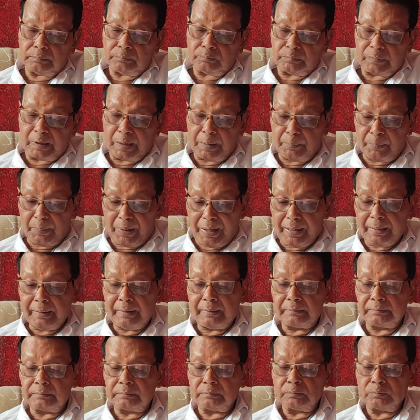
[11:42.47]
may make
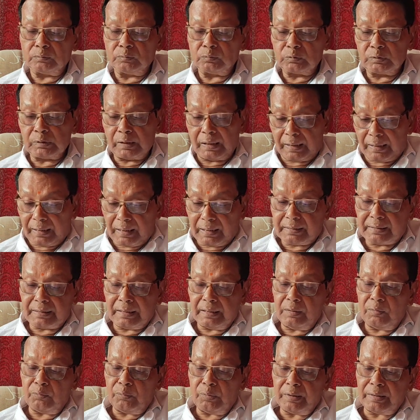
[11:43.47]

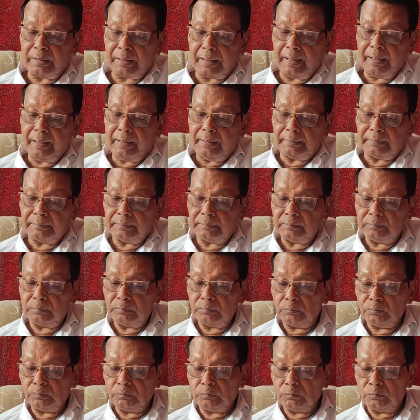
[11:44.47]
connection with a
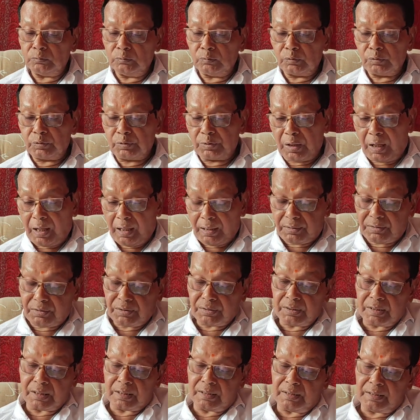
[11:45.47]
touch
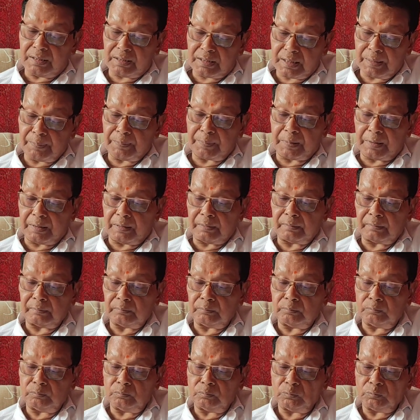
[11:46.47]
receptor.
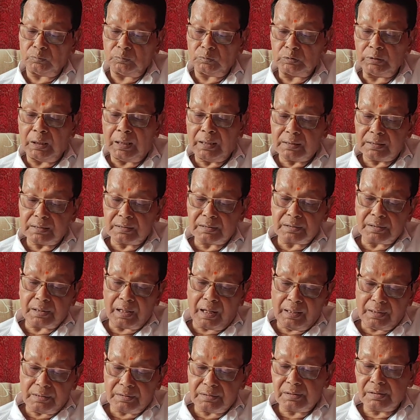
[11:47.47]
Thus,
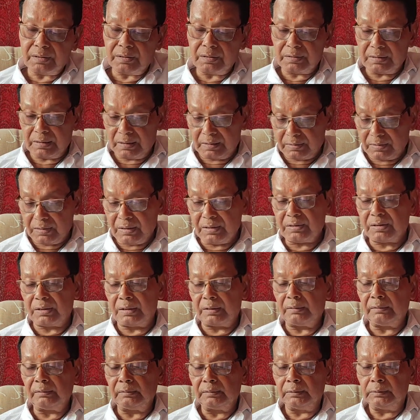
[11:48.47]
touch
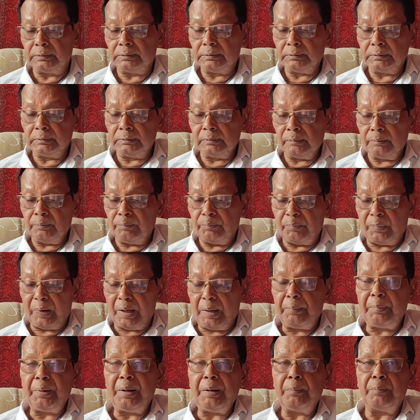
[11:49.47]
sensation
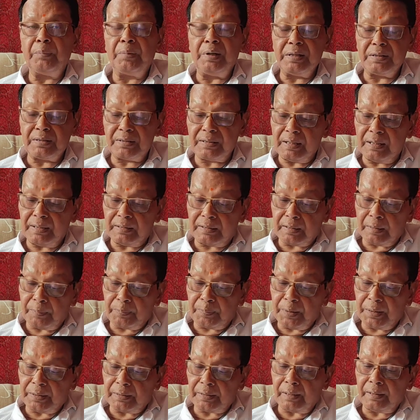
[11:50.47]
may be
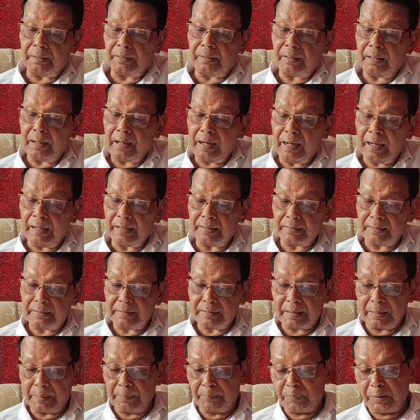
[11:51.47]
misinterpreted as
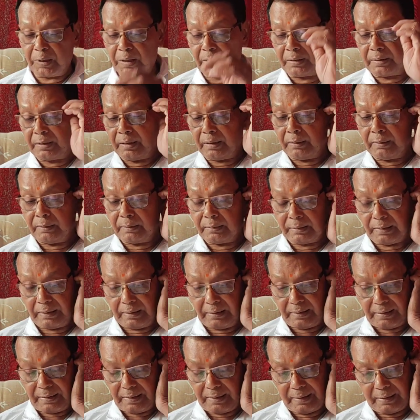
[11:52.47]
temperature
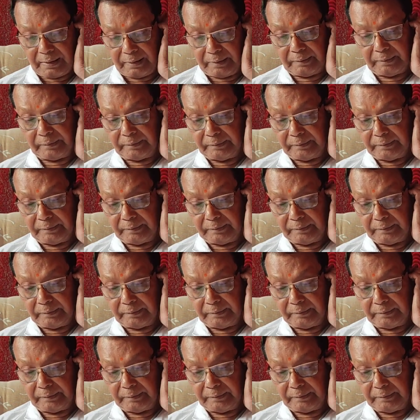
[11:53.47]
sensation.